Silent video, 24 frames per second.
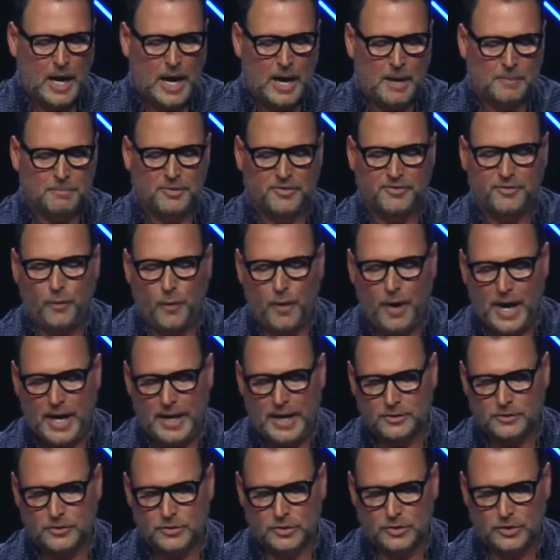before I
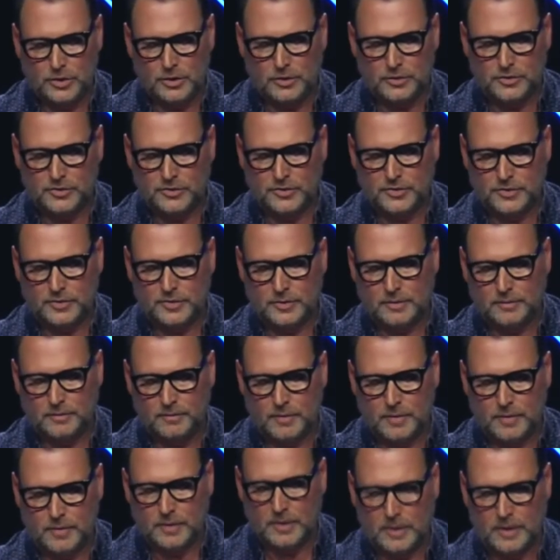introduce
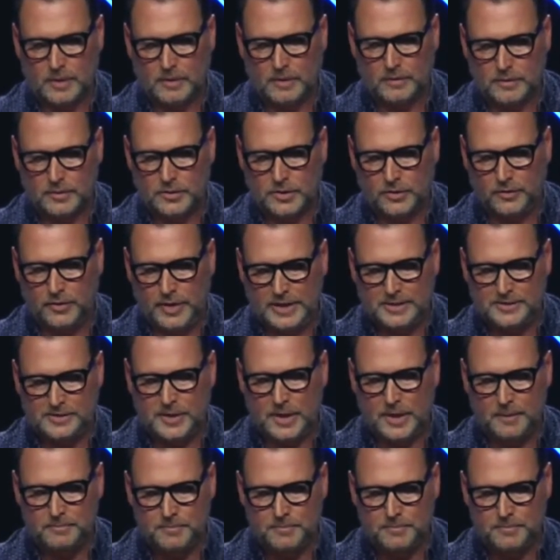Teresa,